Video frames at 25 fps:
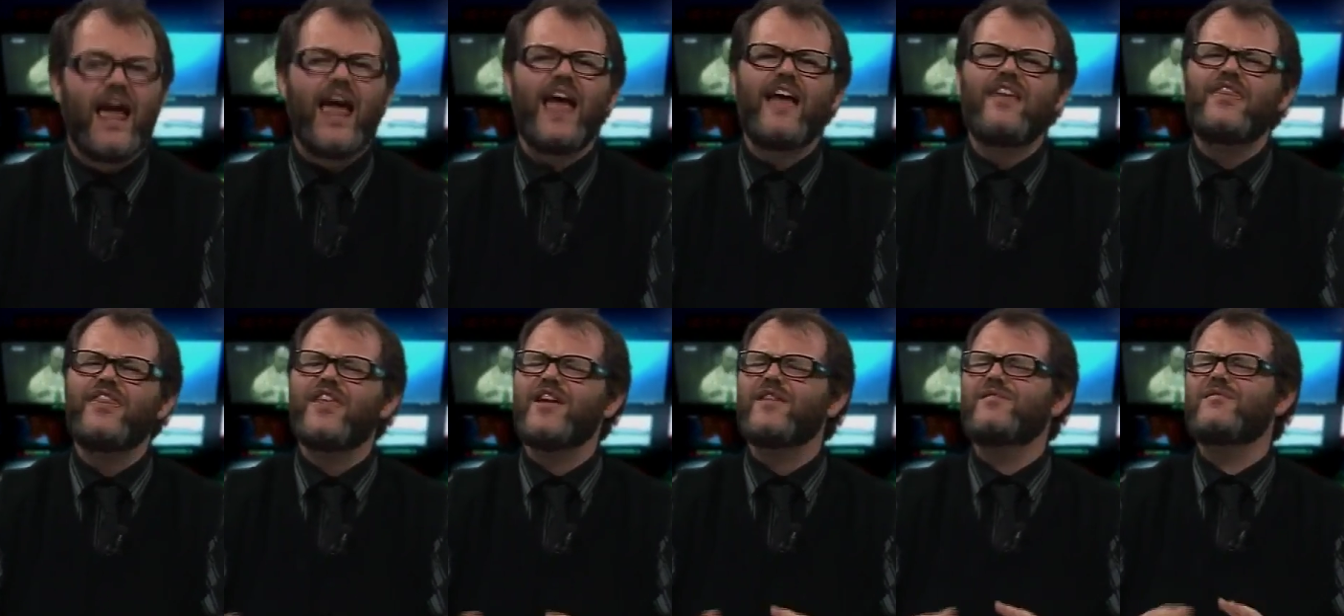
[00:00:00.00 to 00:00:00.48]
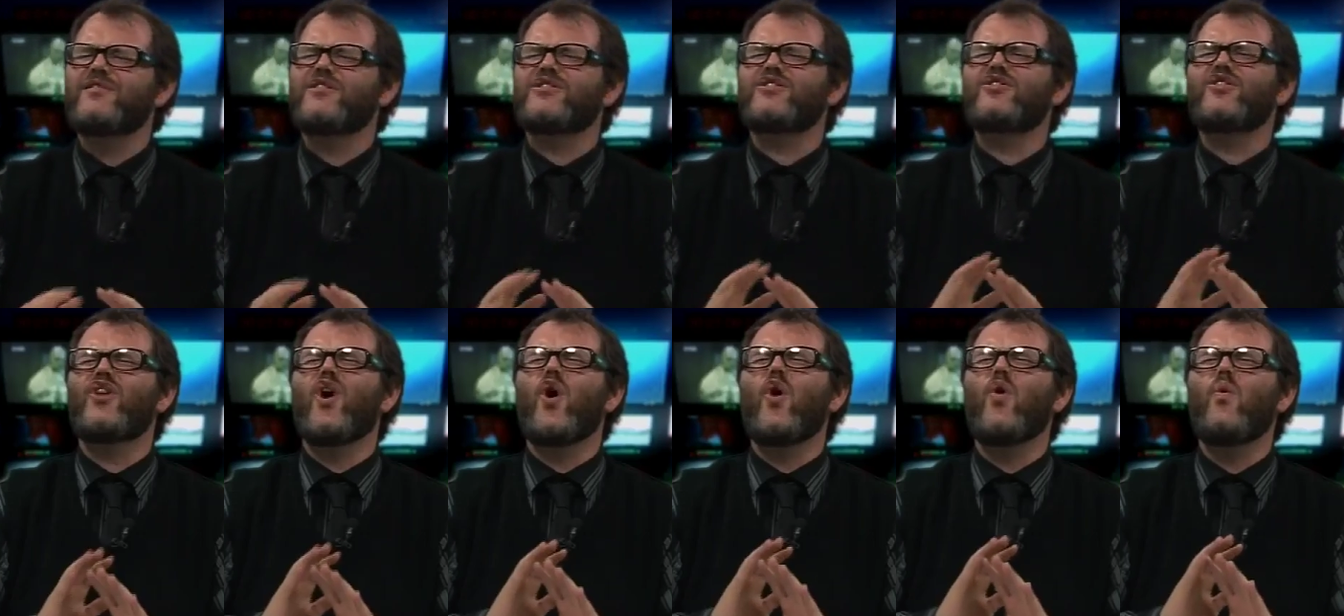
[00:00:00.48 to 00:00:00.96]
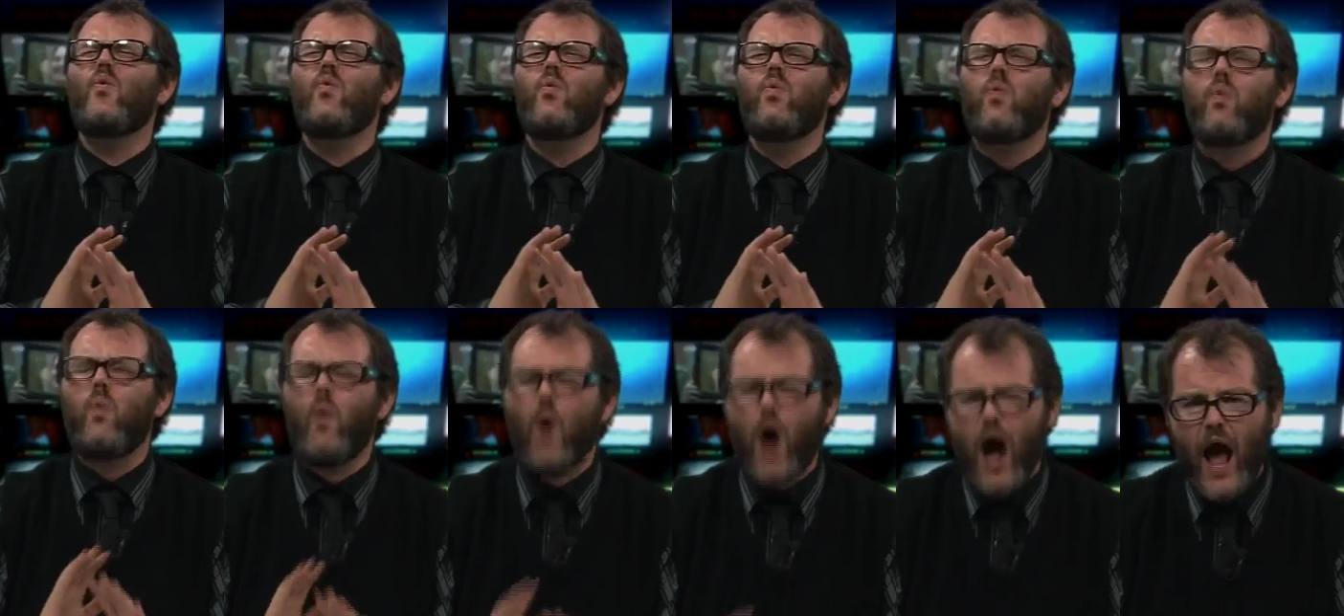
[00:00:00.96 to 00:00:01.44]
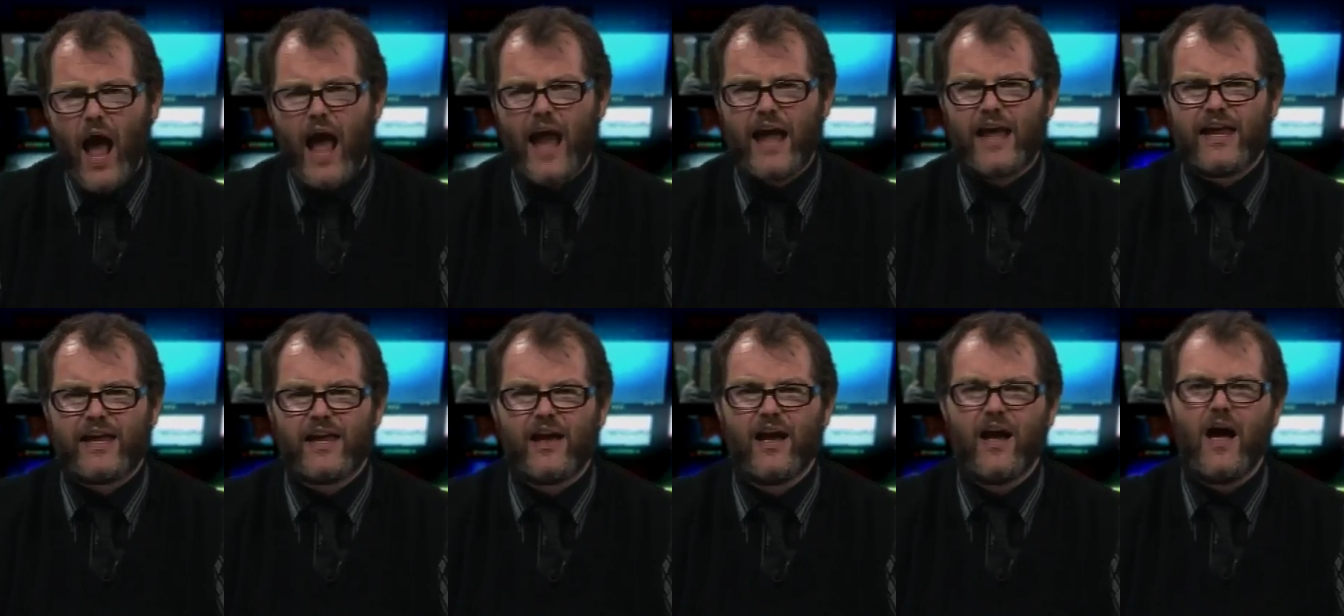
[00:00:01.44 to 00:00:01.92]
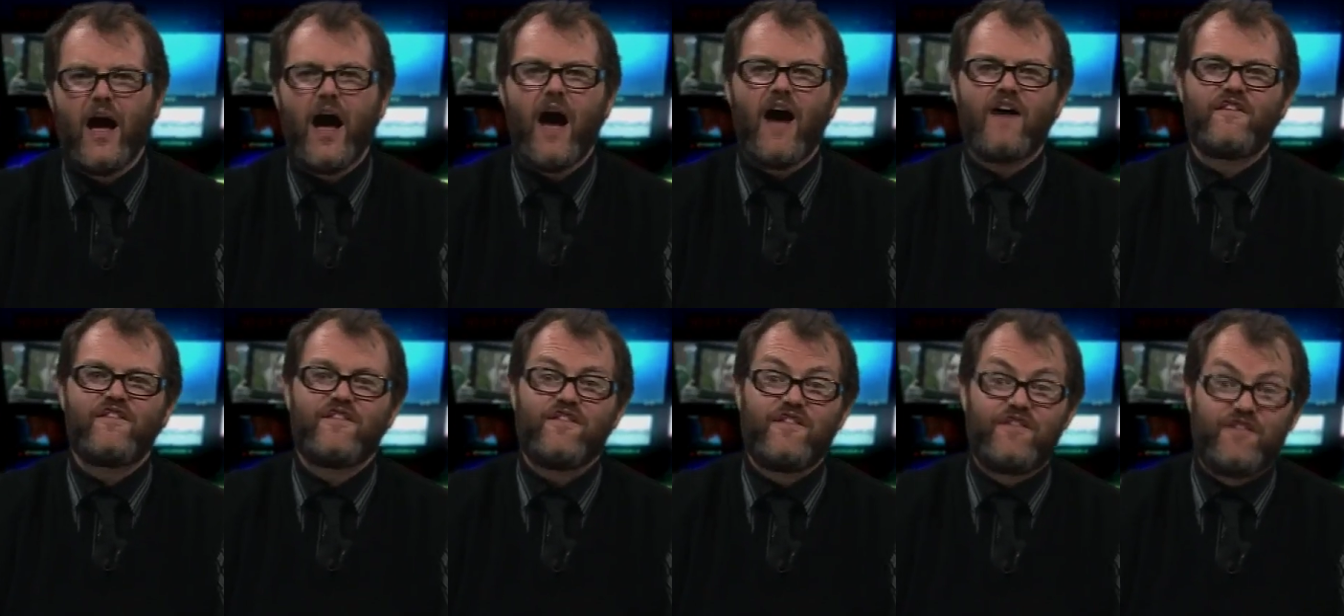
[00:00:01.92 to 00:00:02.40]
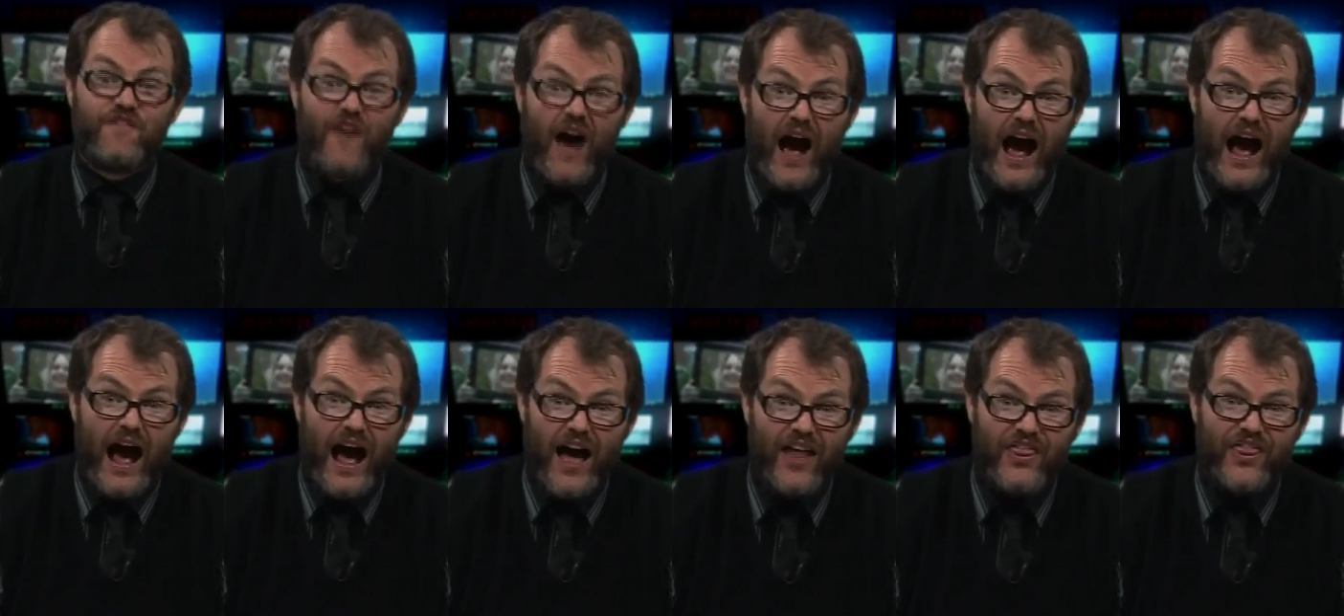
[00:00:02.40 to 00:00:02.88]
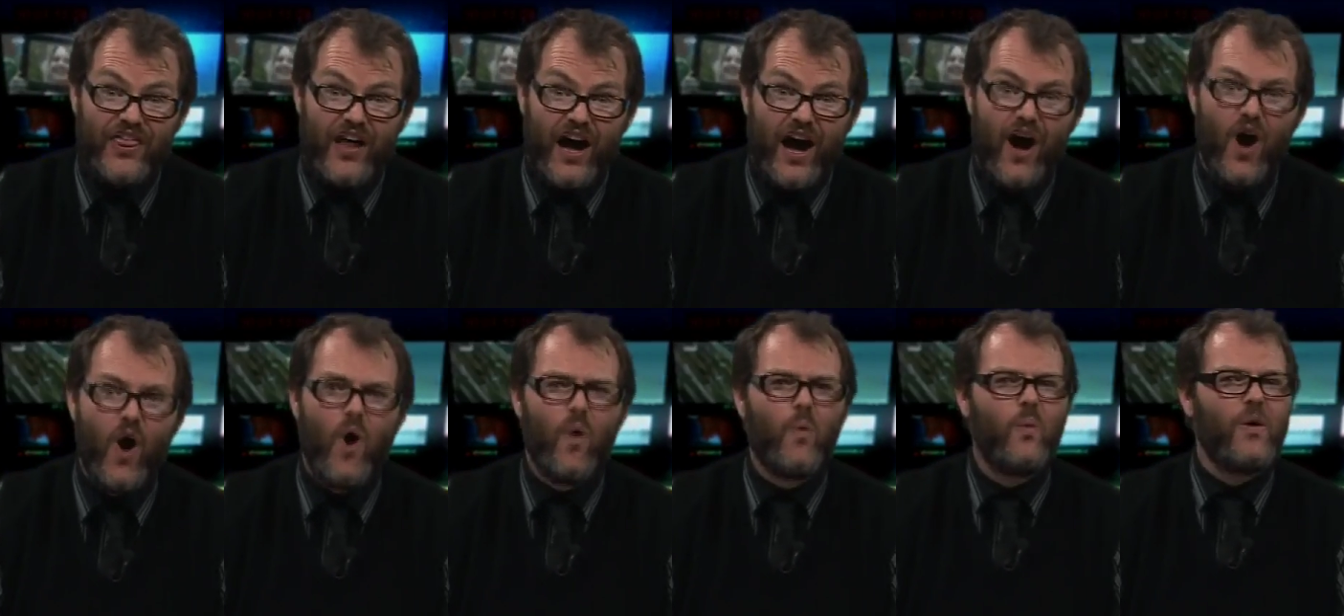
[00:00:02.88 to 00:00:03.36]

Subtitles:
And there is no way a father